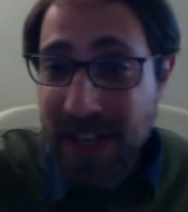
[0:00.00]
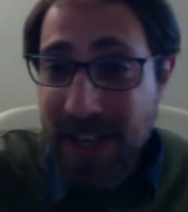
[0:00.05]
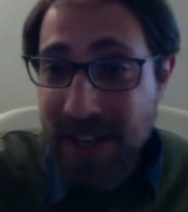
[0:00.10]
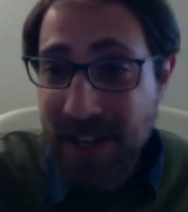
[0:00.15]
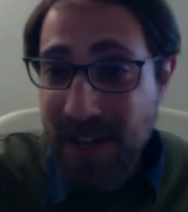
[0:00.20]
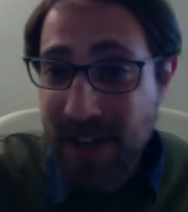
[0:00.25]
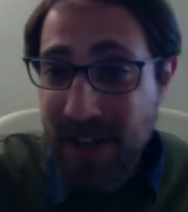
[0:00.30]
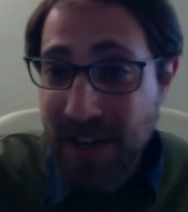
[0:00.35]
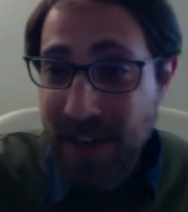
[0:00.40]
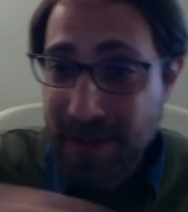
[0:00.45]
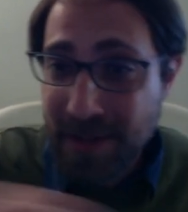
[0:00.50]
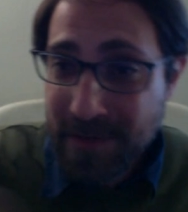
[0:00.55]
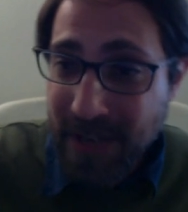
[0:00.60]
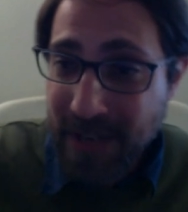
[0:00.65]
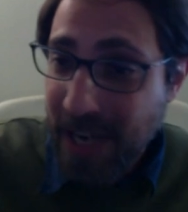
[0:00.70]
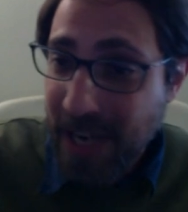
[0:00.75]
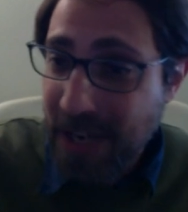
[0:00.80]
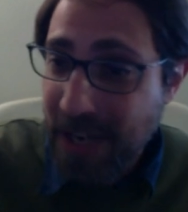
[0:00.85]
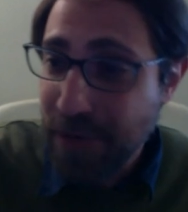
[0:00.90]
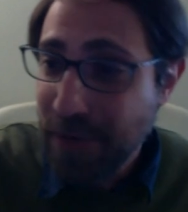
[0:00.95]
here
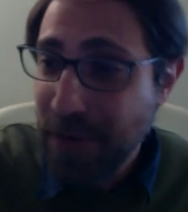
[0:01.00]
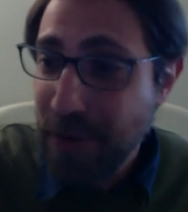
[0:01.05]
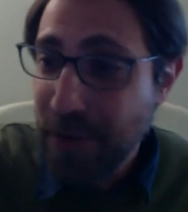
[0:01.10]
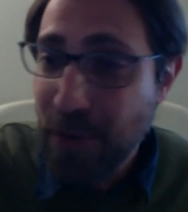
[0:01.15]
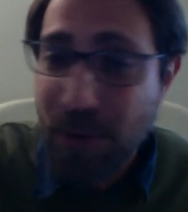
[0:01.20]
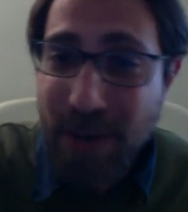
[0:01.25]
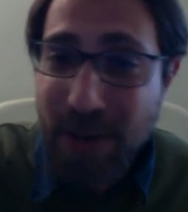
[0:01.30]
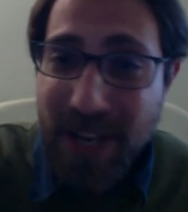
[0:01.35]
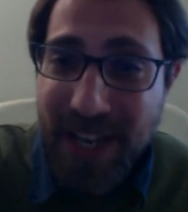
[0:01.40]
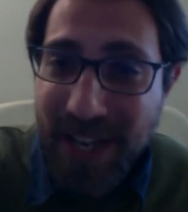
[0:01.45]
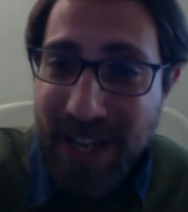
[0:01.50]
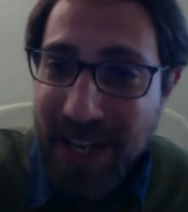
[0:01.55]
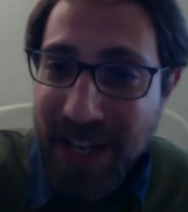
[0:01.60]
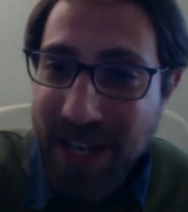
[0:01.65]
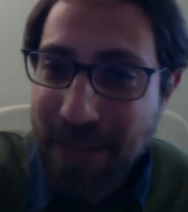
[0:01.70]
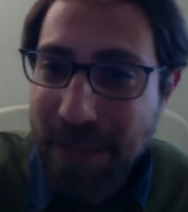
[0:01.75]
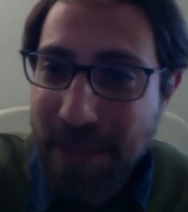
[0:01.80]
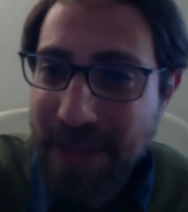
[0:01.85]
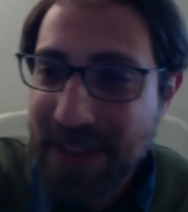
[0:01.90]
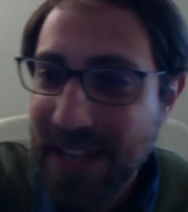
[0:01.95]
kind of annoying
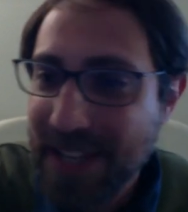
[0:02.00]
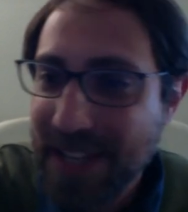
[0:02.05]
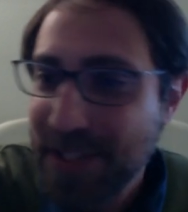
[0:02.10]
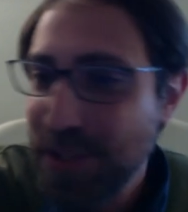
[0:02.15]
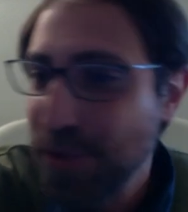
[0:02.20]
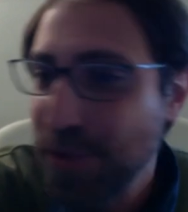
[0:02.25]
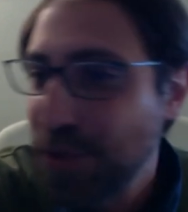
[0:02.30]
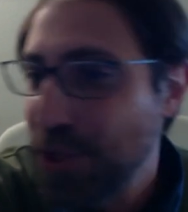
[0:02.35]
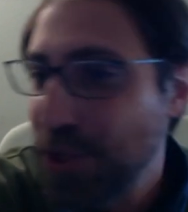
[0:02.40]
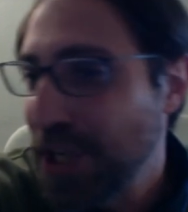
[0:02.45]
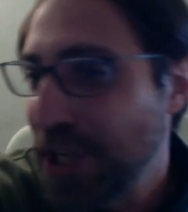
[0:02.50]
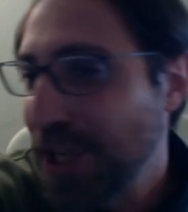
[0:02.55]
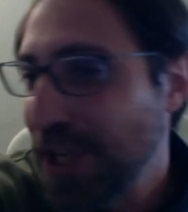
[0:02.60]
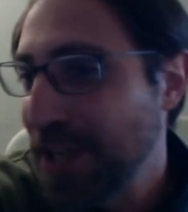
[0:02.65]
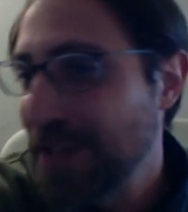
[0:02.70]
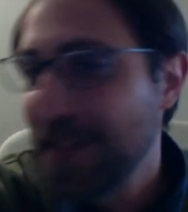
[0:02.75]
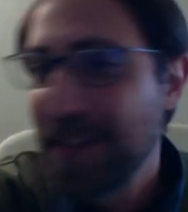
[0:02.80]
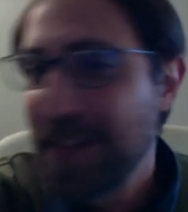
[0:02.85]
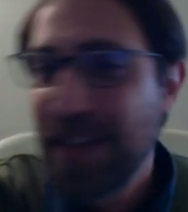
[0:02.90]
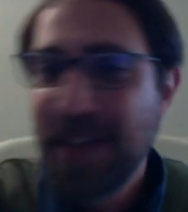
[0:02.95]
but that's
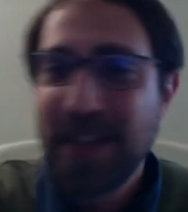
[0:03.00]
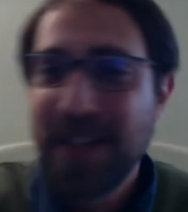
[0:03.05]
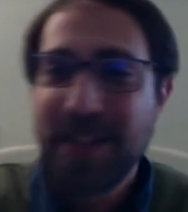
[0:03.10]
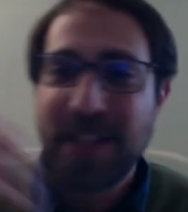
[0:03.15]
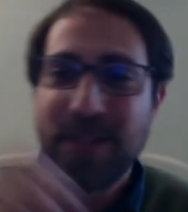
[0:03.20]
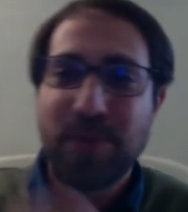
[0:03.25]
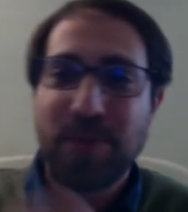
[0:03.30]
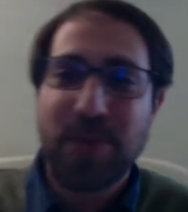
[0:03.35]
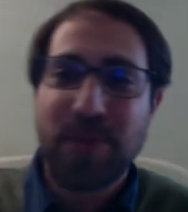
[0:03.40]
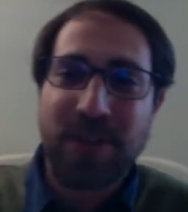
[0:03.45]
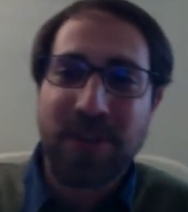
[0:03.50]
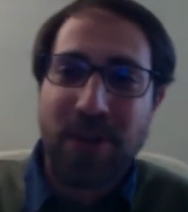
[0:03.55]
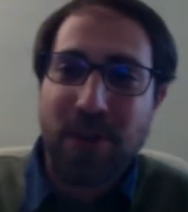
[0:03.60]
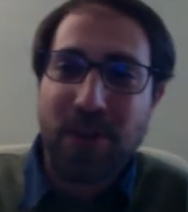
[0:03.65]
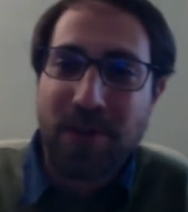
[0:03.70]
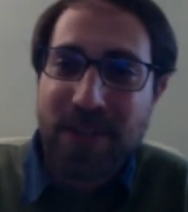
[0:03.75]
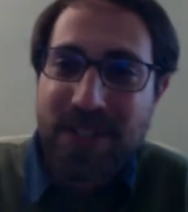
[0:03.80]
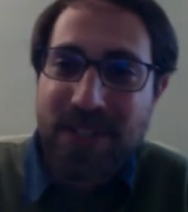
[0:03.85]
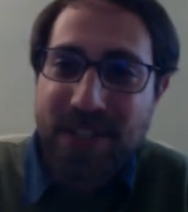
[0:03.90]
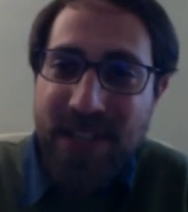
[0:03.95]
eugene that's what they
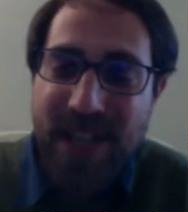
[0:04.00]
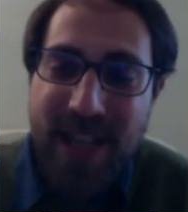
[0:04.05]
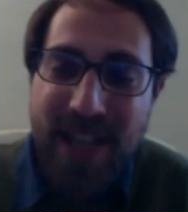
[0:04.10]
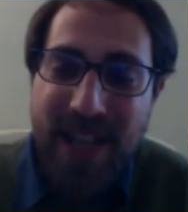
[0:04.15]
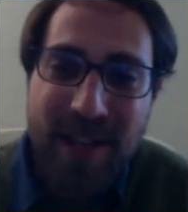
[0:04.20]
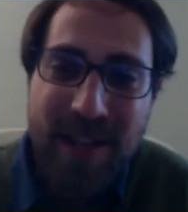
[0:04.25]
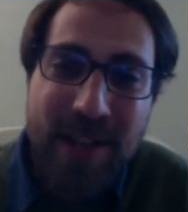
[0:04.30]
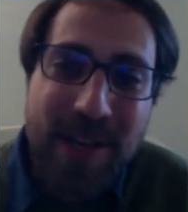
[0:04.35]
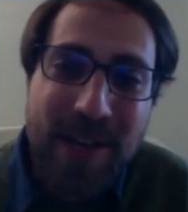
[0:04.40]
always say